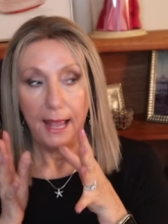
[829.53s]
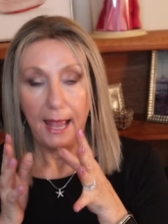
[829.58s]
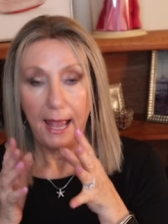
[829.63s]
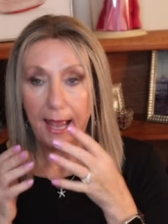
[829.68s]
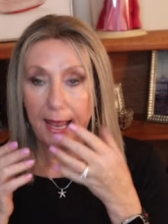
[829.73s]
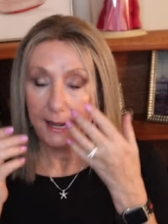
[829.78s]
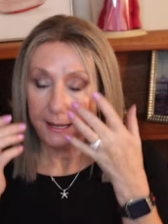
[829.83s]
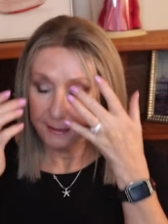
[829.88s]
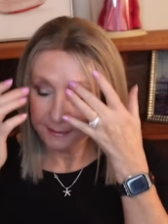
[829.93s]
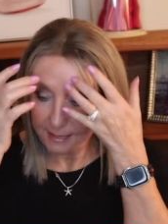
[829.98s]

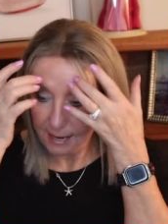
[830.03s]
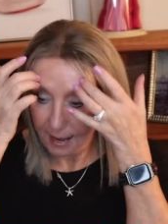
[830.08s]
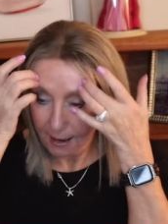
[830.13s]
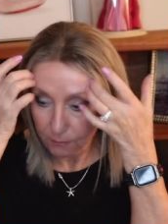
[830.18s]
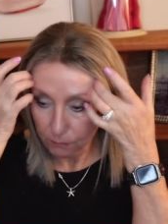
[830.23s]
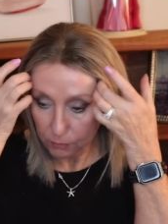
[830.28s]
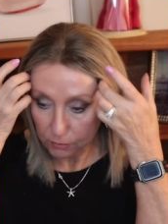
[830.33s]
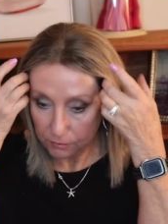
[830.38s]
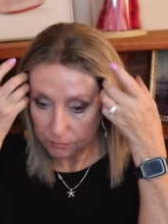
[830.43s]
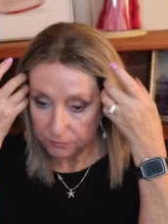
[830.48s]
And
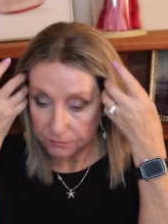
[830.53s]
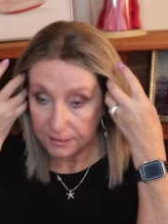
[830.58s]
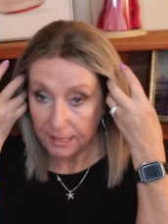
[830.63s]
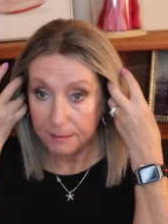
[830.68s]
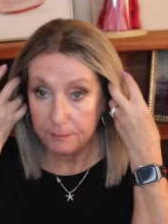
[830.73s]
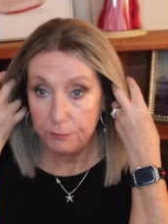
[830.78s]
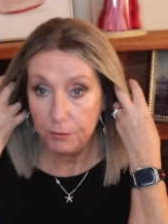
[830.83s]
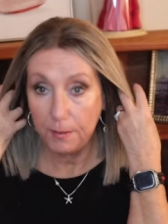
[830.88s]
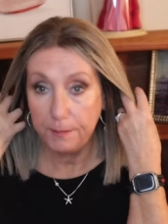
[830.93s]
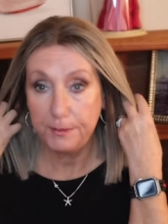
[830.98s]
I will
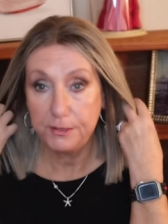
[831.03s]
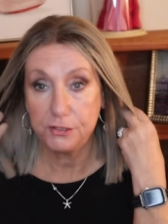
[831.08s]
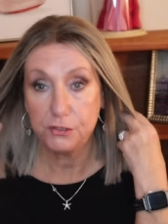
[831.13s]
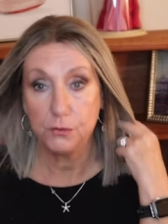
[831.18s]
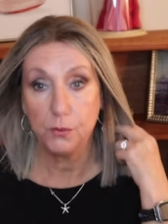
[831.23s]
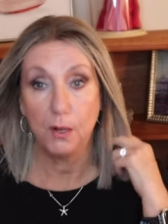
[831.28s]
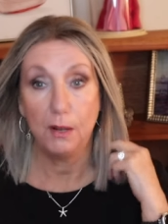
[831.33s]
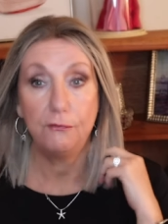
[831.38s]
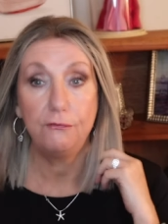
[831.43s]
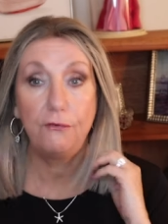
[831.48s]
then probably
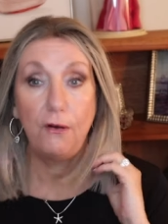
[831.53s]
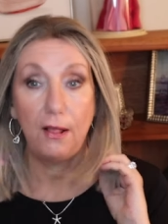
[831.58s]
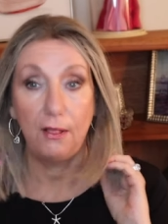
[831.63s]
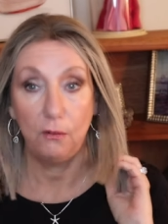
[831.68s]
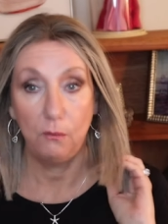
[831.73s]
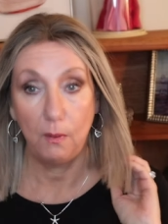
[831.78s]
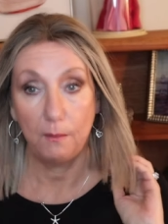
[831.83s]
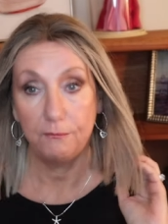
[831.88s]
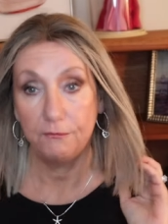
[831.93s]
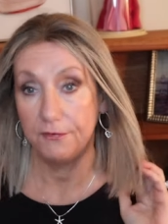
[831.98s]
do a
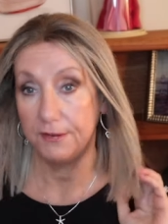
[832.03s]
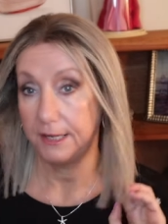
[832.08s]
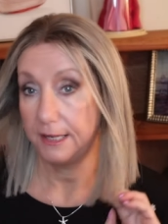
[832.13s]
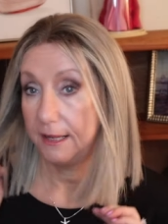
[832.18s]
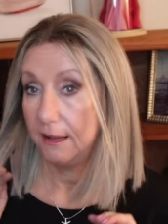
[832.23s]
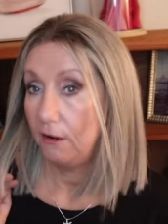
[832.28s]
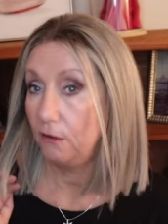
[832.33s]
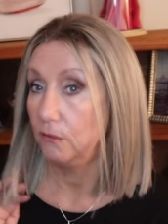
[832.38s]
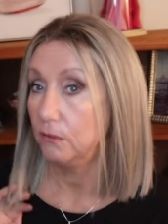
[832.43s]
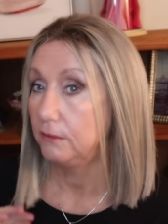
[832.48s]
follow-up
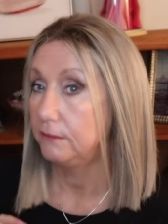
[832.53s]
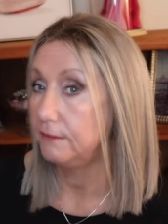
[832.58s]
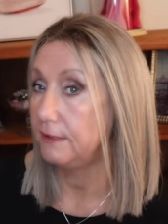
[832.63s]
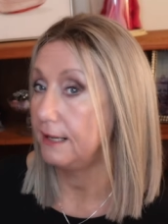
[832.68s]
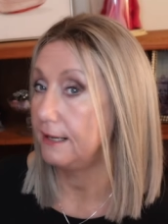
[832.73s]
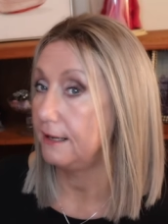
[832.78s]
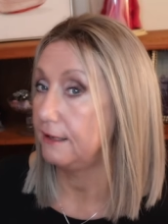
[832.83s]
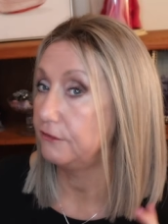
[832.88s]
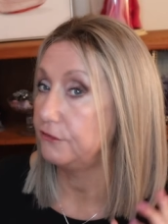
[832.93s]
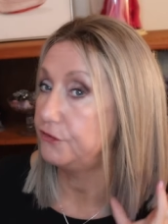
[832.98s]
video
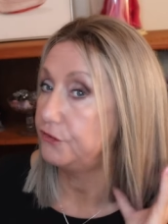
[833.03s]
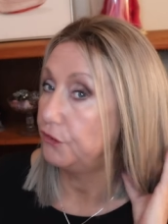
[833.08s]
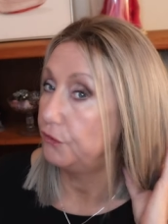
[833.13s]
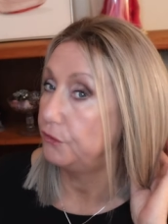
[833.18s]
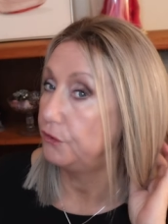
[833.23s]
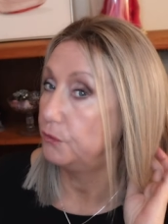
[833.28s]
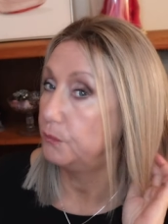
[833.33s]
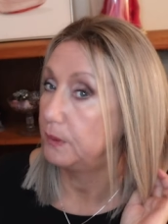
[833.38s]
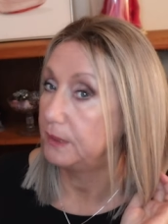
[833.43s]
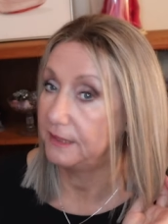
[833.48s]
and I'll show
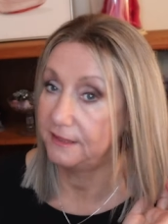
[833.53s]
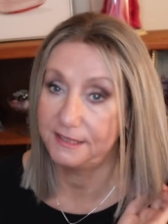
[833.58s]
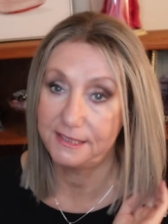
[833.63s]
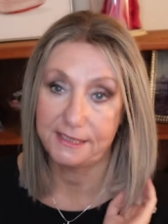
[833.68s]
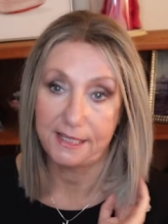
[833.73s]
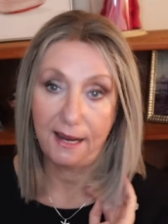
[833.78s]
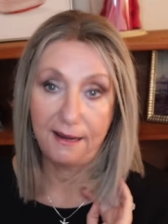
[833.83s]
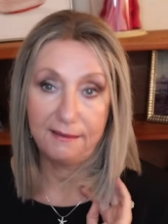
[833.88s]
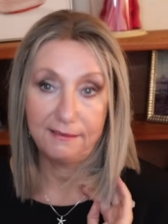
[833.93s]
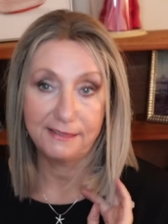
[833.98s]
you what the
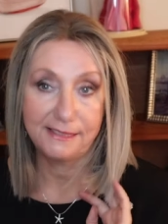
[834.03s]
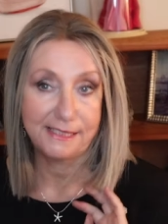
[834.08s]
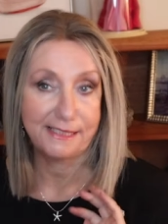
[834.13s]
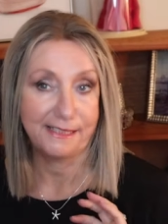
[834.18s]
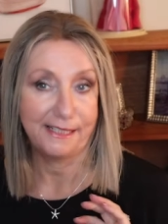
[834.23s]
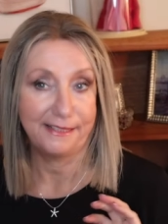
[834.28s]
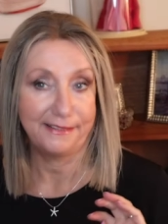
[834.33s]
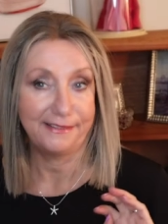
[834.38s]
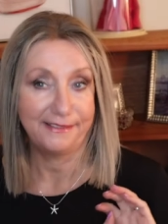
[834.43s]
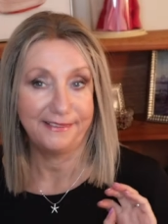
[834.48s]
stylist
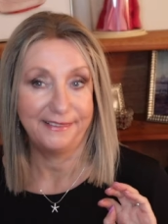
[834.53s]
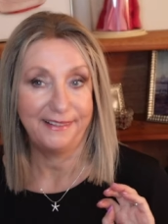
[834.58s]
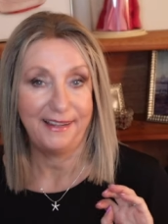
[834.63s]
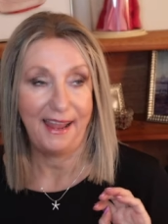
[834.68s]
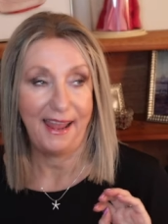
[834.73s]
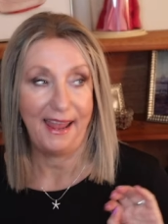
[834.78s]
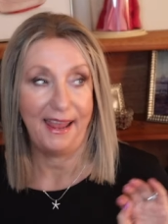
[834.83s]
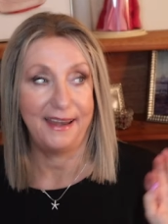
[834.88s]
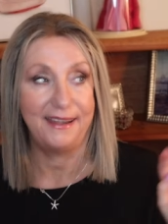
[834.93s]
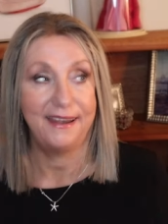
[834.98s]
did
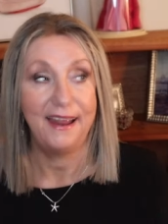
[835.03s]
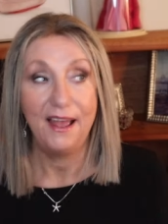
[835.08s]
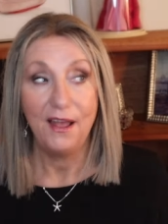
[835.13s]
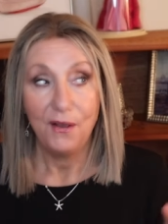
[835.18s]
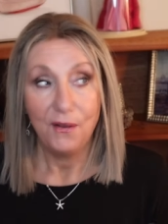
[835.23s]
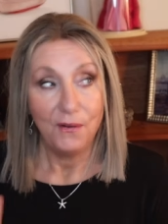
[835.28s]
and